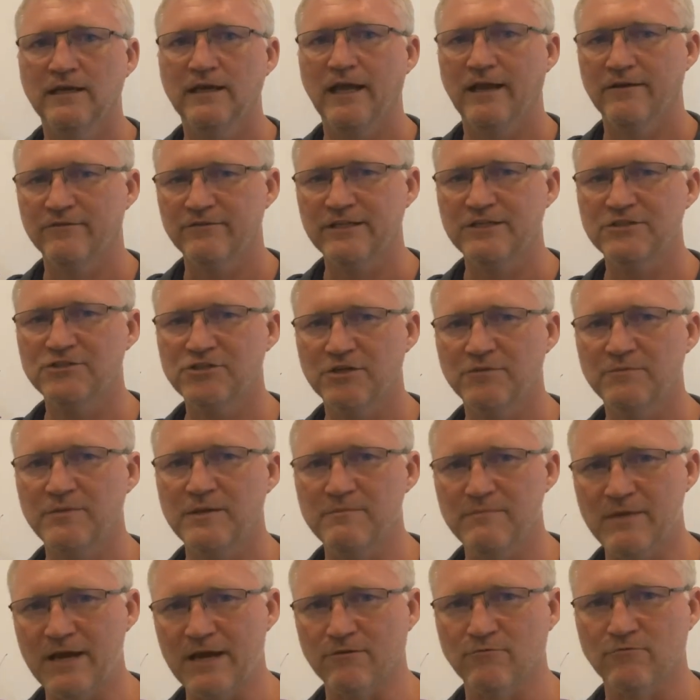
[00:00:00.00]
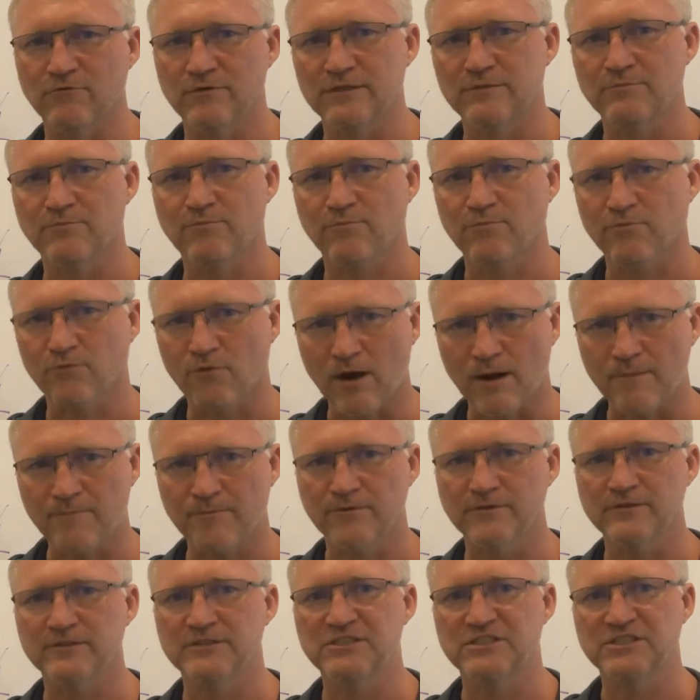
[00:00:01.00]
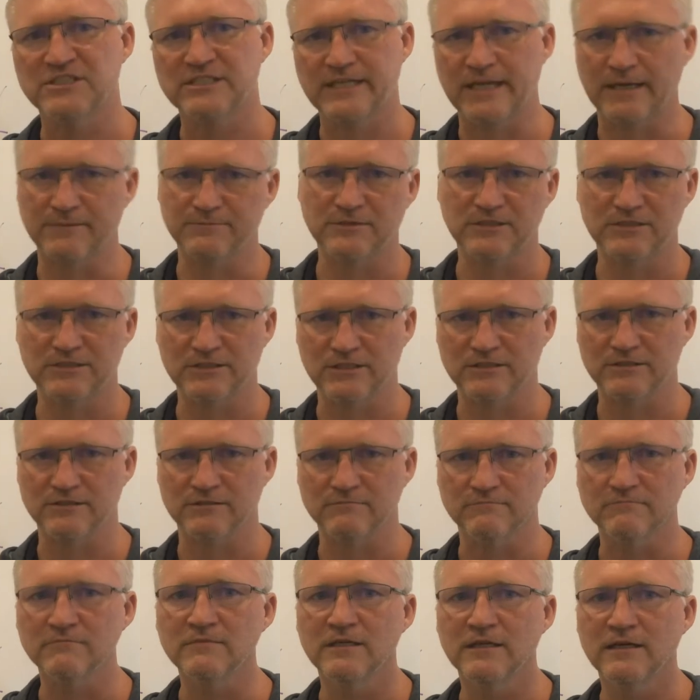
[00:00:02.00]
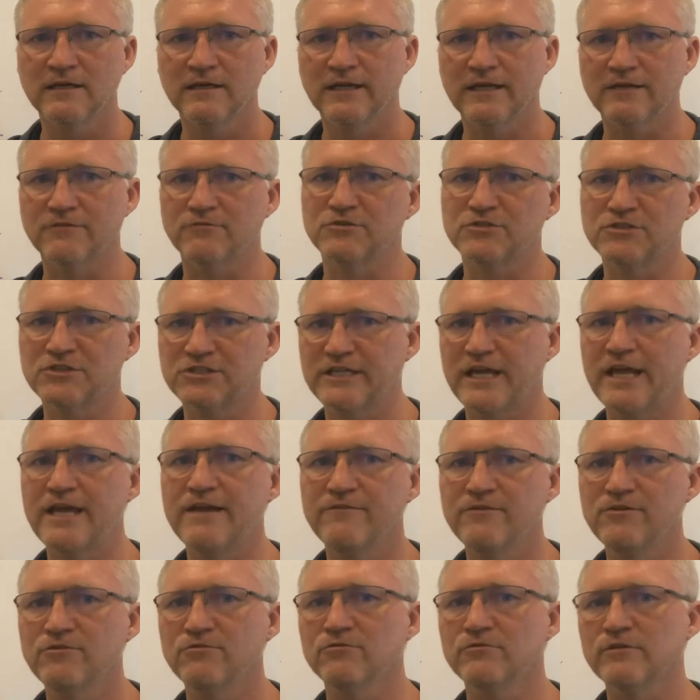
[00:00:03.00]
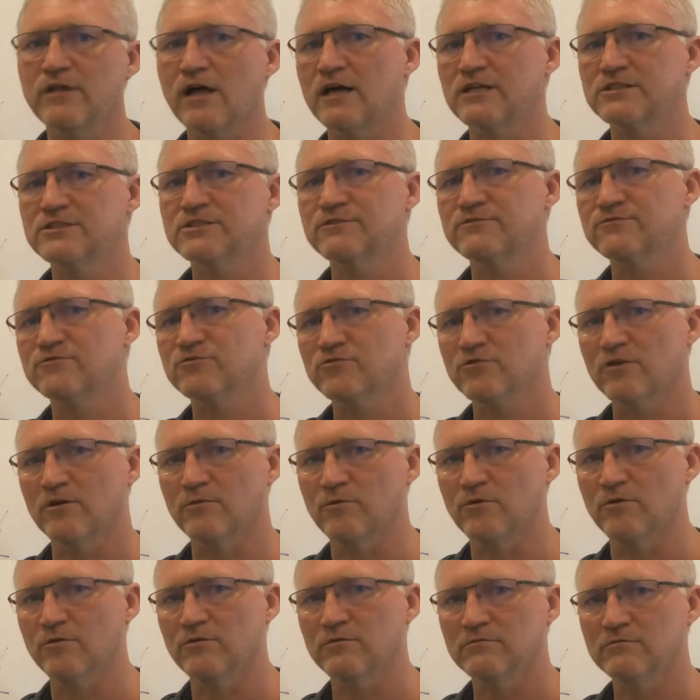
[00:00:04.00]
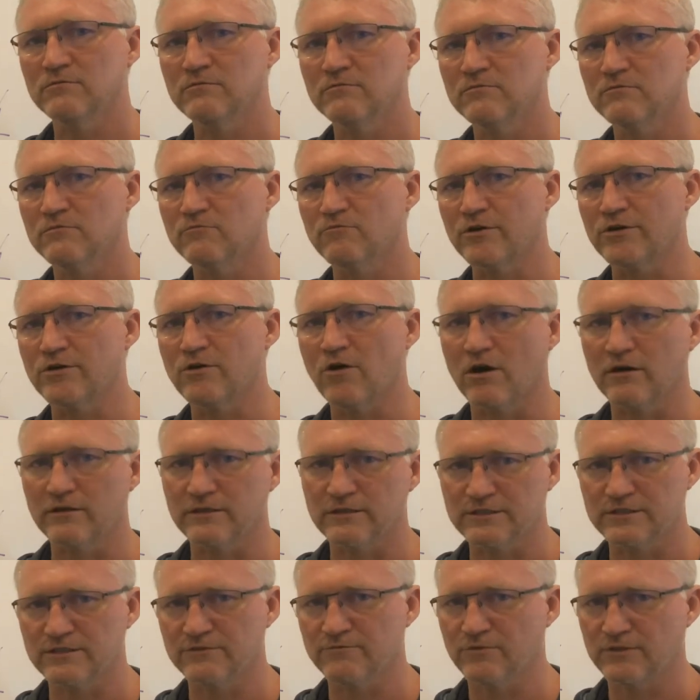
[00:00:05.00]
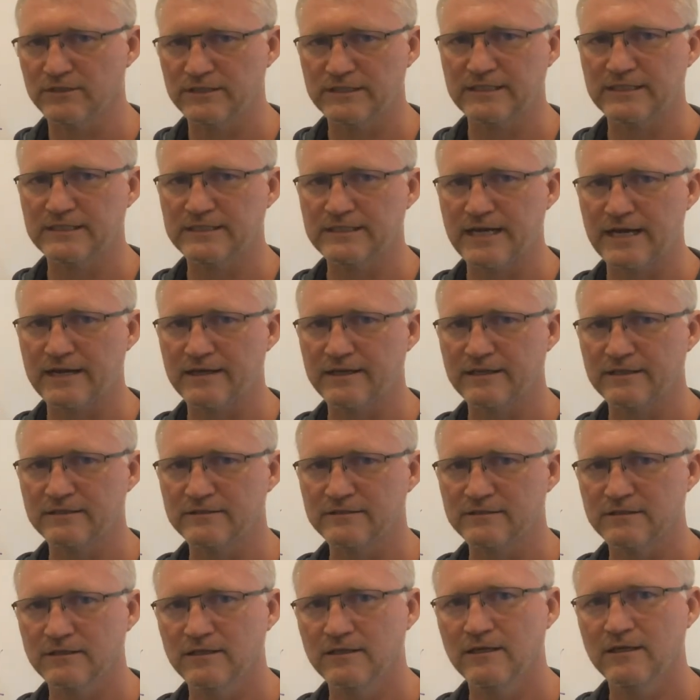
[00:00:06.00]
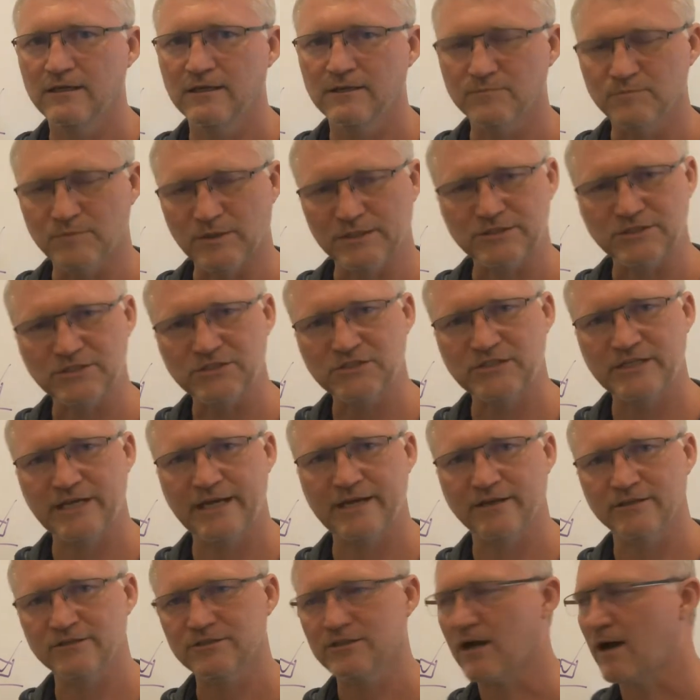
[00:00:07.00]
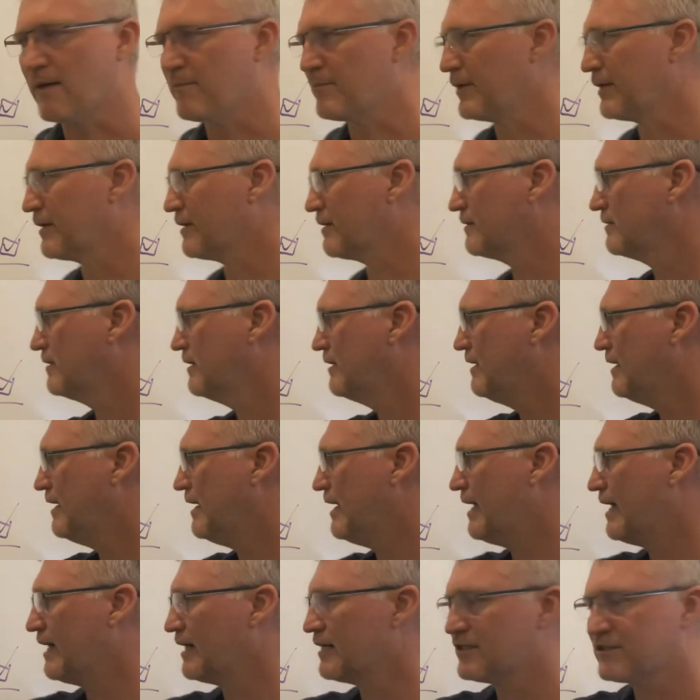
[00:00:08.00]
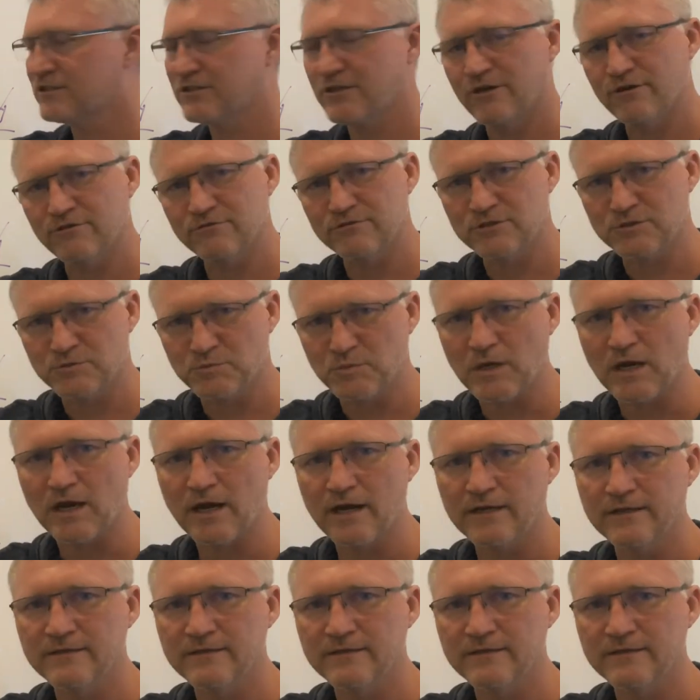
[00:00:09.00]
Everything should be met with proper skepticism. It will save you lots of trouble regardless of what the attack is. But to stay on topic, XcodeSpy.